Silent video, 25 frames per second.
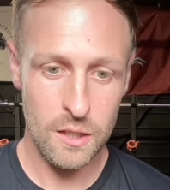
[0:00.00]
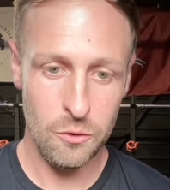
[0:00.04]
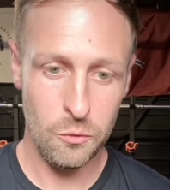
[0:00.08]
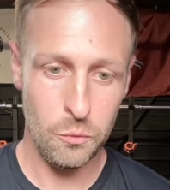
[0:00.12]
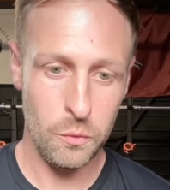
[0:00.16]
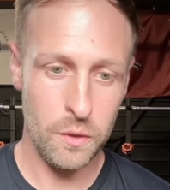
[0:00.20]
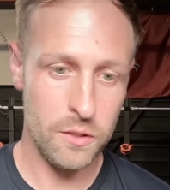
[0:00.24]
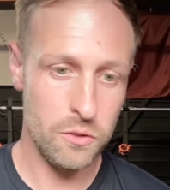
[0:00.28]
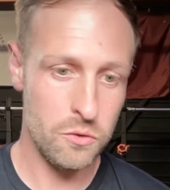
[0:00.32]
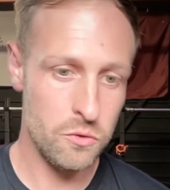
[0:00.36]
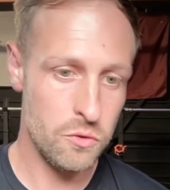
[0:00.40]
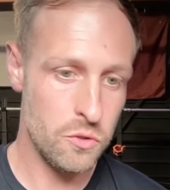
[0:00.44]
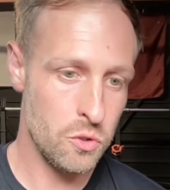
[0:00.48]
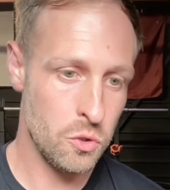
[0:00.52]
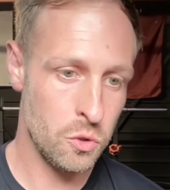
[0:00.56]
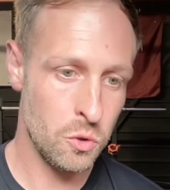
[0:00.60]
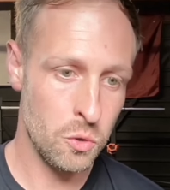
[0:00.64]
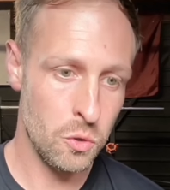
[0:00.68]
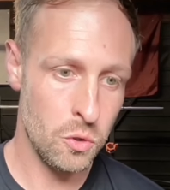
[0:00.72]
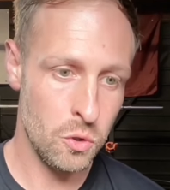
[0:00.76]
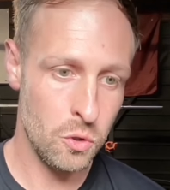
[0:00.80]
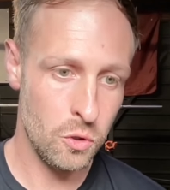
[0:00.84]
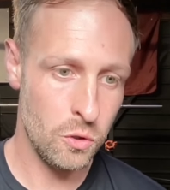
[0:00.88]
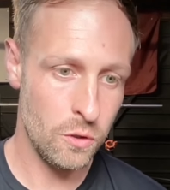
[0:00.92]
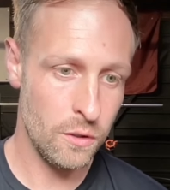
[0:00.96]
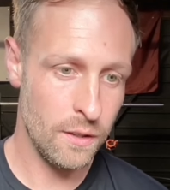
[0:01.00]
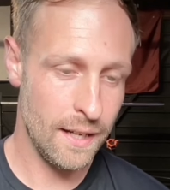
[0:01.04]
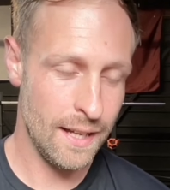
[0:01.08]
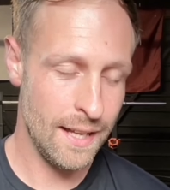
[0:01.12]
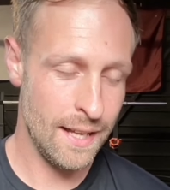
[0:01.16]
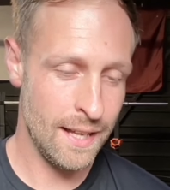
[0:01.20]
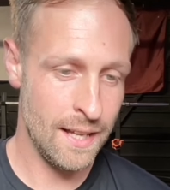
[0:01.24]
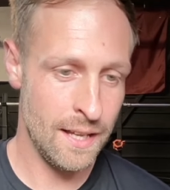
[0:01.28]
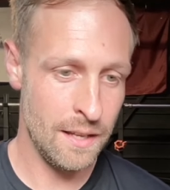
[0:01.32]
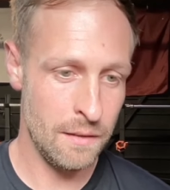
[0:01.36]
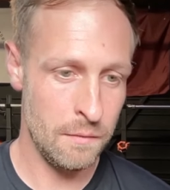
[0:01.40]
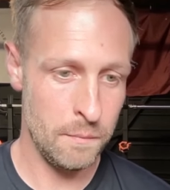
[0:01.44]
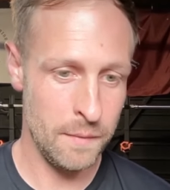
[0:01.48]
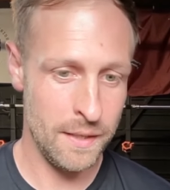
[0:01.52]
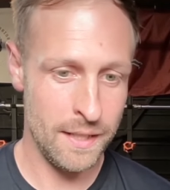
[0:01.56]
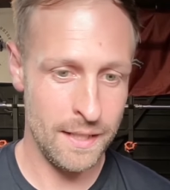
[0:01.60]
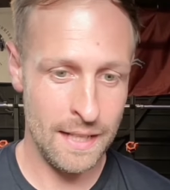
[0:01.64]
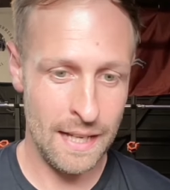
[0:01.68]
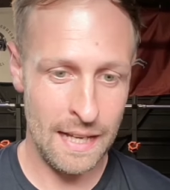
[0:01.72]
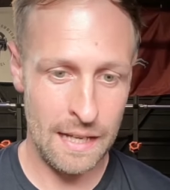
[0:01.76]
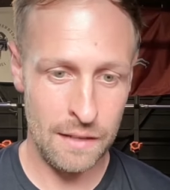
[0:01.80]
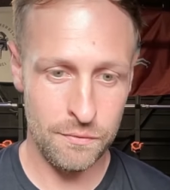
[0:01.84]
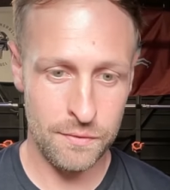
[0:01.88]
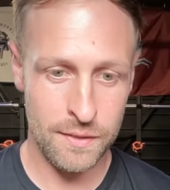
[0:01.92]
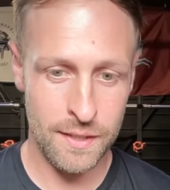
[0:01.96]
Went on tour um, in
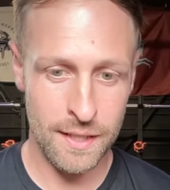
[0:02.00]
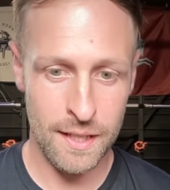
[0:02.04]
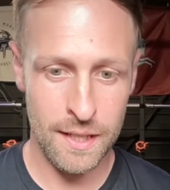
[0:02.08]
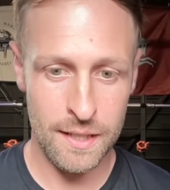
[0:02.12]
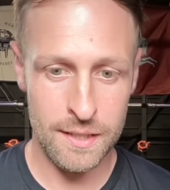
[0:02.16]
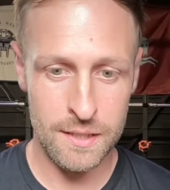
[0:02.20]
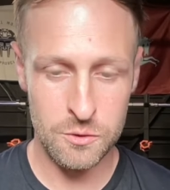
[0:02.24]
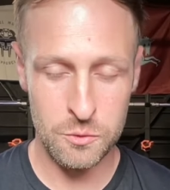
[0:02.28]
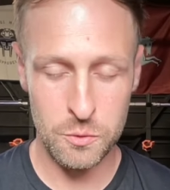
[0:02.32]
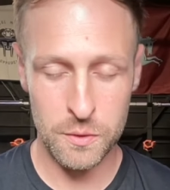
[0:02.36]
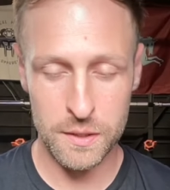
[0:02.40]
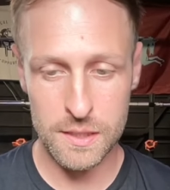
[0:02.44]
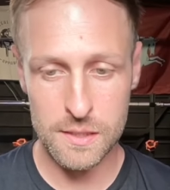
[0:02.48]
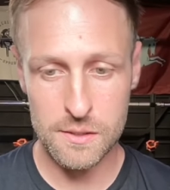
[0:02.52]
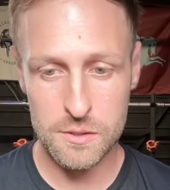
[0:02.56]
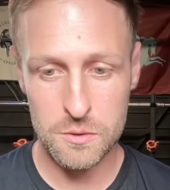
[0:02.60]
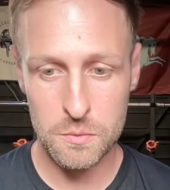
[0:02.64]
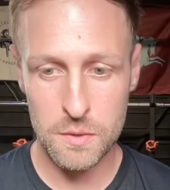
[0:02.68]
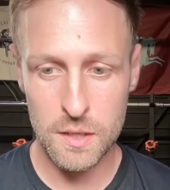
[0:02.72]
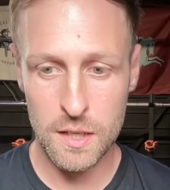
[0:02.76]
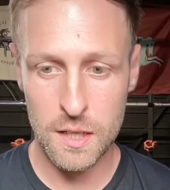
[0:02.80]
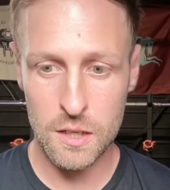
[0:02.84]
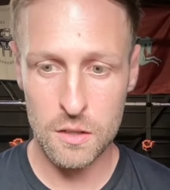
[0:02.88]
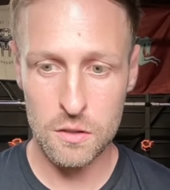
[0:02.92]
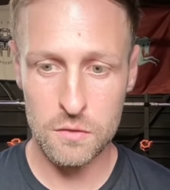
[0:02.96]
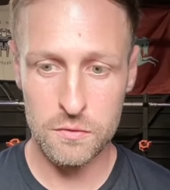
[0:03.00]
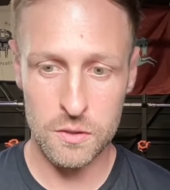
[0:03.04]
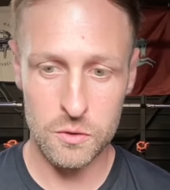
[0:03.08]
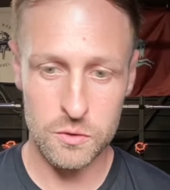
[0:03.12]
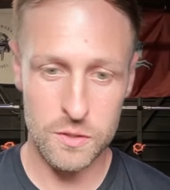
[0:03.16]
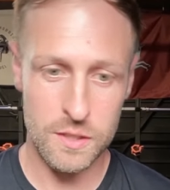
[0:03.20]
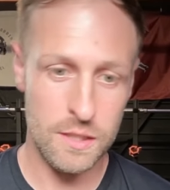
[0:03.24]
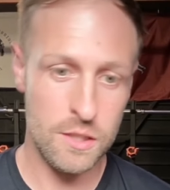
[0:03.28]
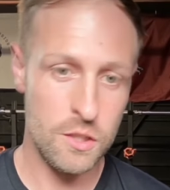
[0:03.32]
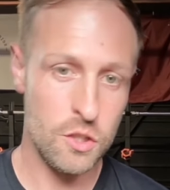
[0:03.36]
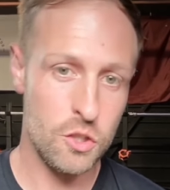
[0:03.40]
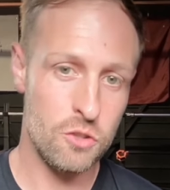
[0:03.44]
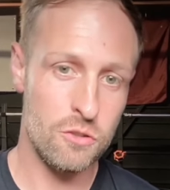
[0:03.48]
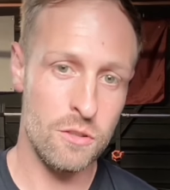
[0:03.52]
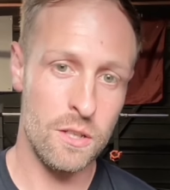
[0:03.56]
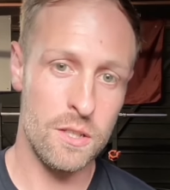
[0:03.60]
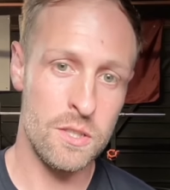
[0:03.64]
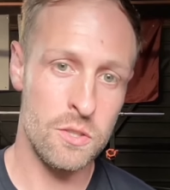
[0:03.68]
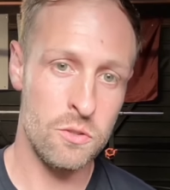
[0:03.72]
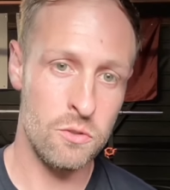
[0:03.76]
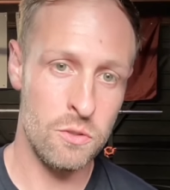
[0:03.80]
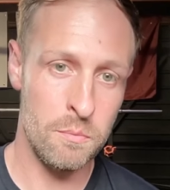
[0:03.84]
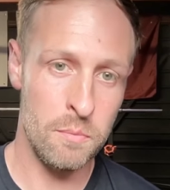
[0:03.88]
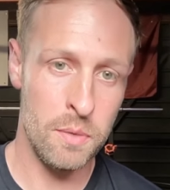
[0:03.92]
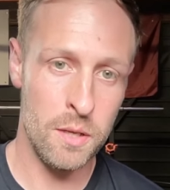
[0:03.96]
Afghan 2012. I was an
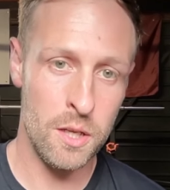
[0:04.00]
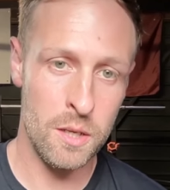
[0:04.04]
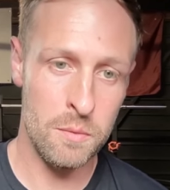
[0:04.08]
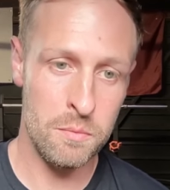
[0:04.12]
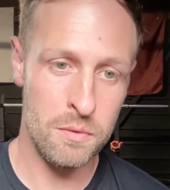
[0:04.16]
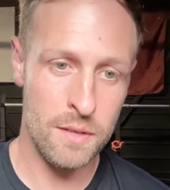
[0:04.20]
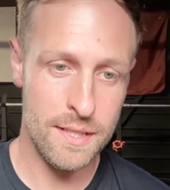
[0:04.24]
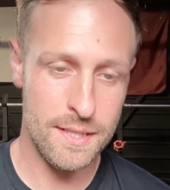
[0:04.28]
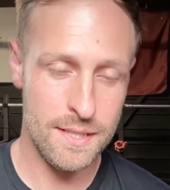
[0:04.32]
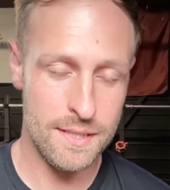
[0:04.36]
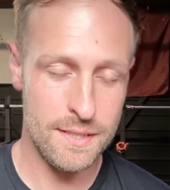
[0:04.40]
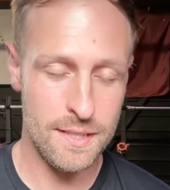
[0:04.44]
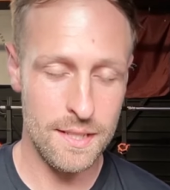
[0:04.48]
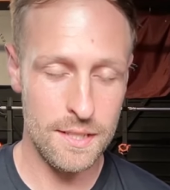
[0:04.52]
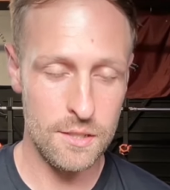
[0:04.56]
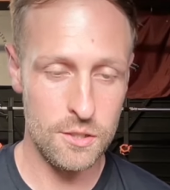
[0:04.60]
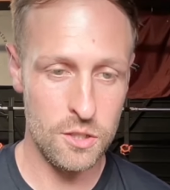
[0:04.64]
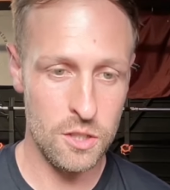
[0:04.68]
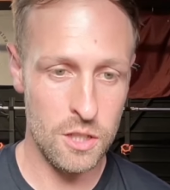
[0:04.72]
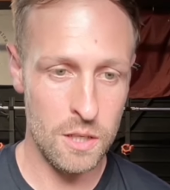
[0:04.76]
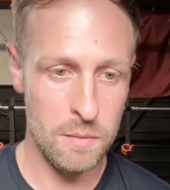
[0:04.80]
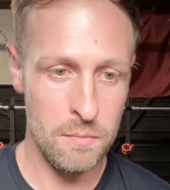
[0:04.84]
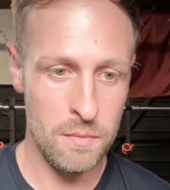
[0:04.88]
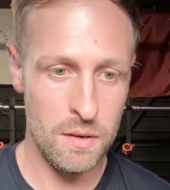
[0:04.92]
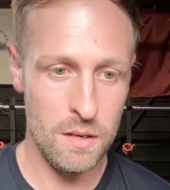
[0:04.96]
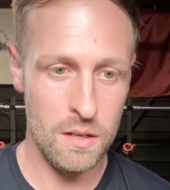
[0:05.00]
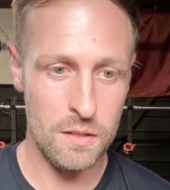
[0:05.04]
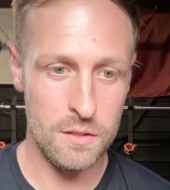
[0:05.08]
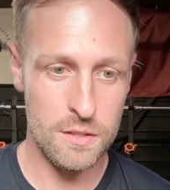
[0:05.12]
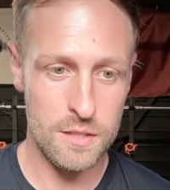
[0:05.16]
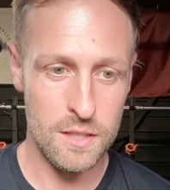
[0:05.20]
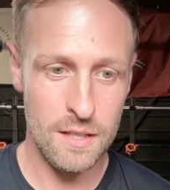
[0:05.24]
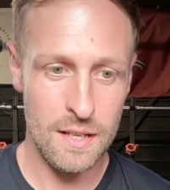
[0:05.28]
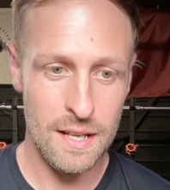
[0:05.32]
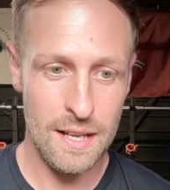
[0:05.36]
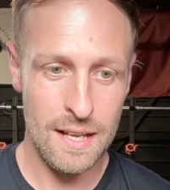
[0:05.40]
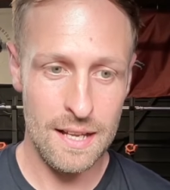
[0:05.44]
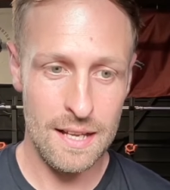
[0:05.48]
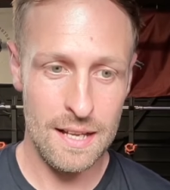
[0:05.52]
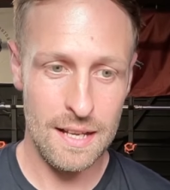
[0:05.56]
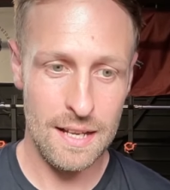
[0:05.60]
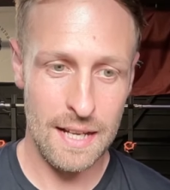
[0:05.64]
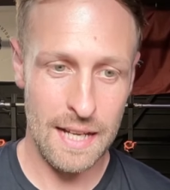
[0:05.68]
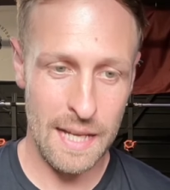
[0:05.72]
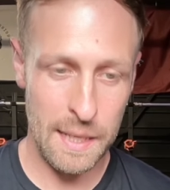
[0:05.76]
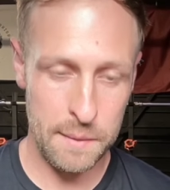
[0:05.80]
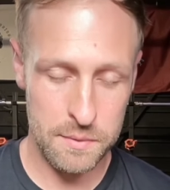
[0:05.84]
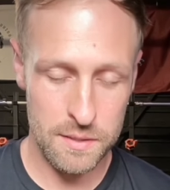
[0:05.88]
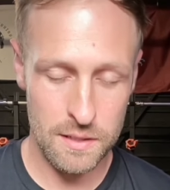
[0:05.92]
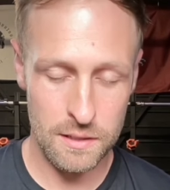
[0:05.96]
instructor at Pirbright as a section commander.
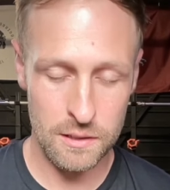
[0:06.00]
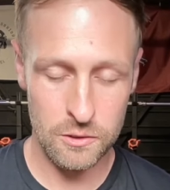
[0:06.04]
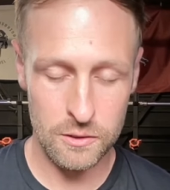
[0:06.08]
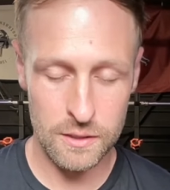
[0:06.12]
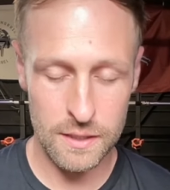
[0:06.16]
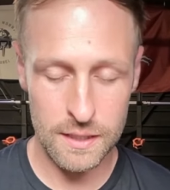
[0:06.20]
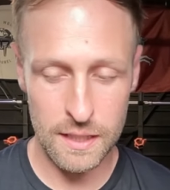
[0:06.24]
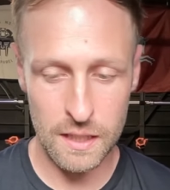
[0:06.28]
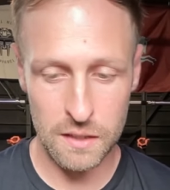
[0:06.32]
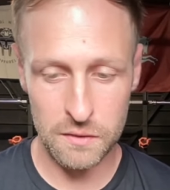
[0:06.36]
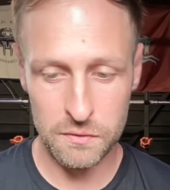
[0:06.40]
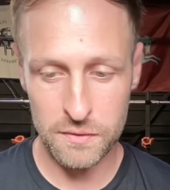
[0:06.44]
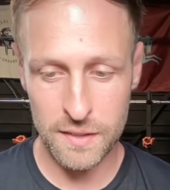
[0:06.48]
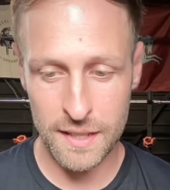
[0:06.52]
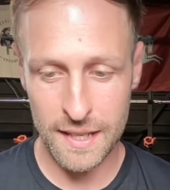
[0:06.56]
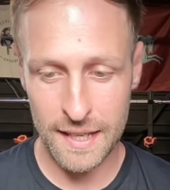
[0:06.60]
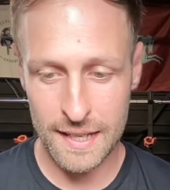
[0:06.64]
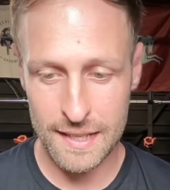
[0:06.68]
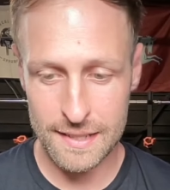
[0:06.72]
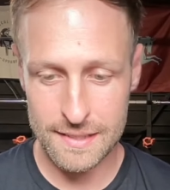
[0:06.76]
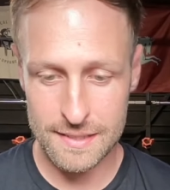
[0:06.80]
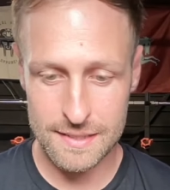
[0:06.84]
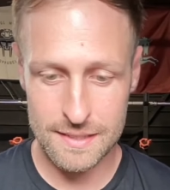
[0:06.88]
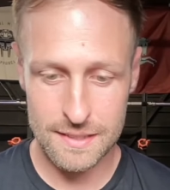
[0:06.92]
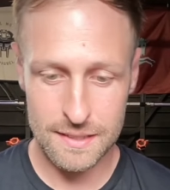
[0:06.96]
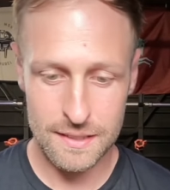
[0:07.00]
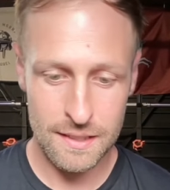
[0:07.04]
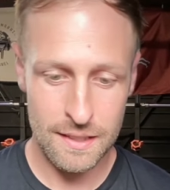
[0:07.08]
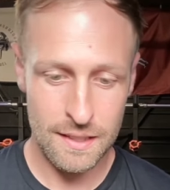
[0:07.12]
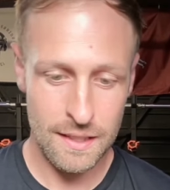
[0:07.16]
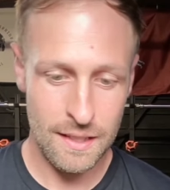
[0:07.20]
Absolutely loved that.